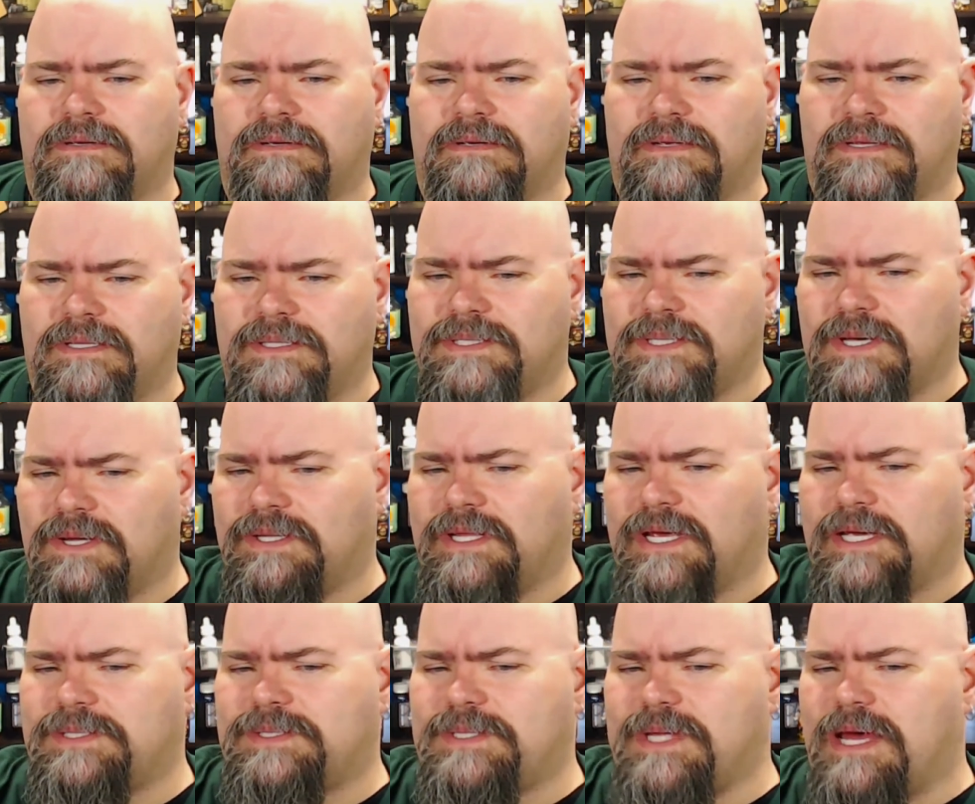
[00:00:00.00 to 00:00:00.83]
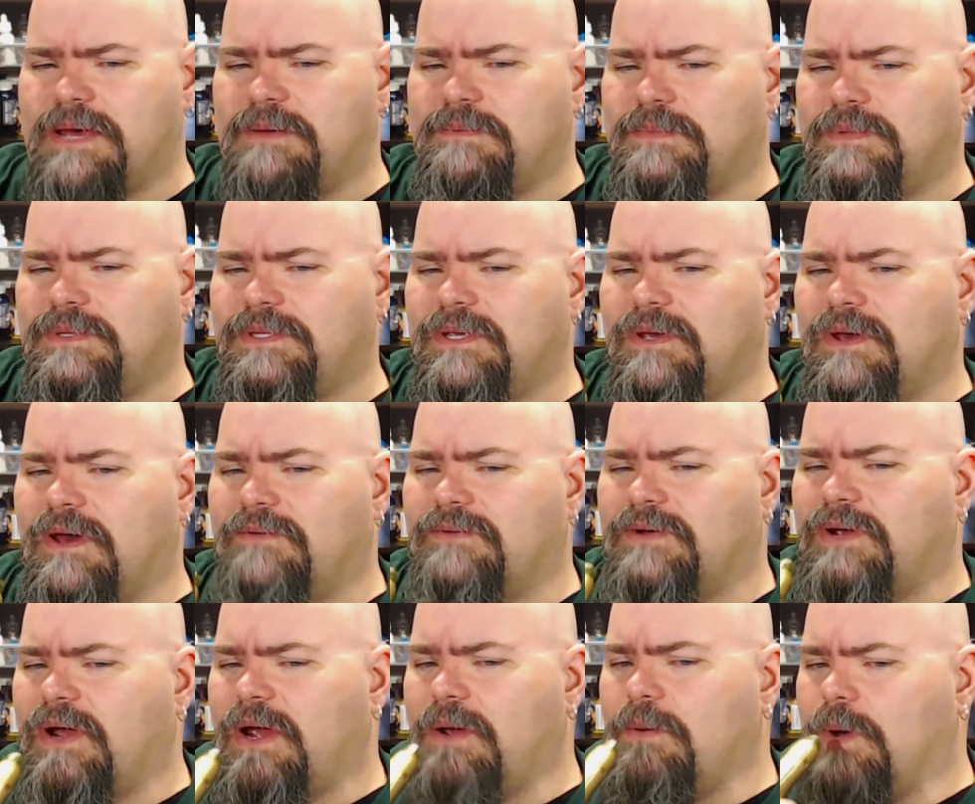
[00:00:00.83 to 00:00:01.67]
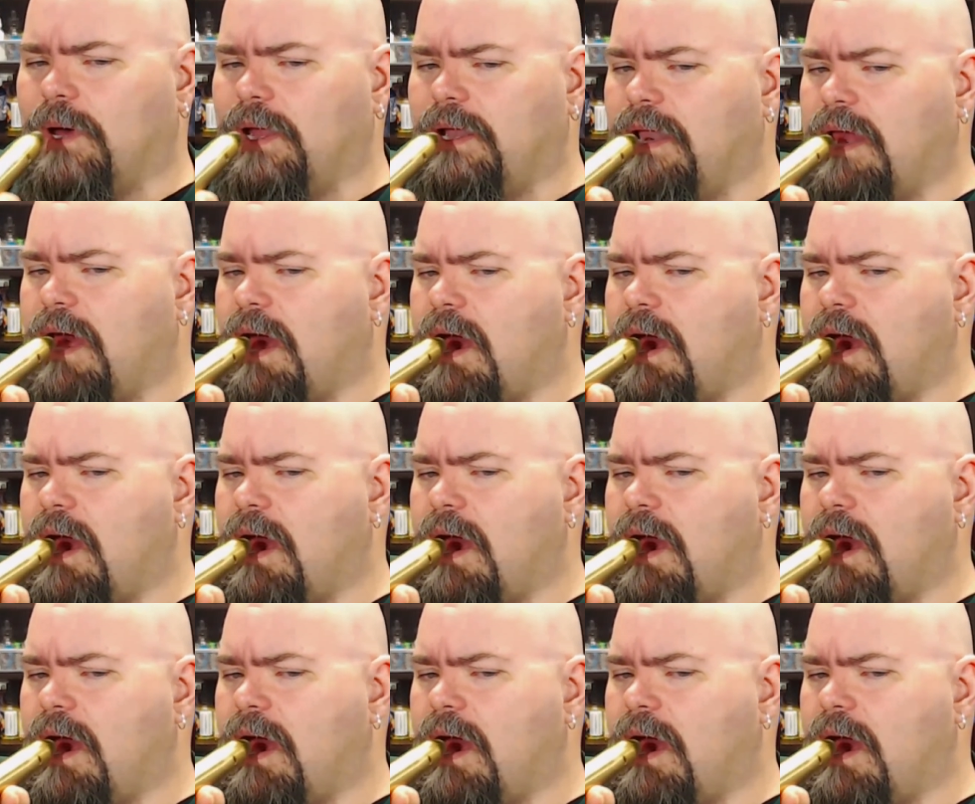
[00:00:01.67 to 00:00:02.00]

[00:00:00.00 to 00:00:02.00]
Until next time, you have a great one.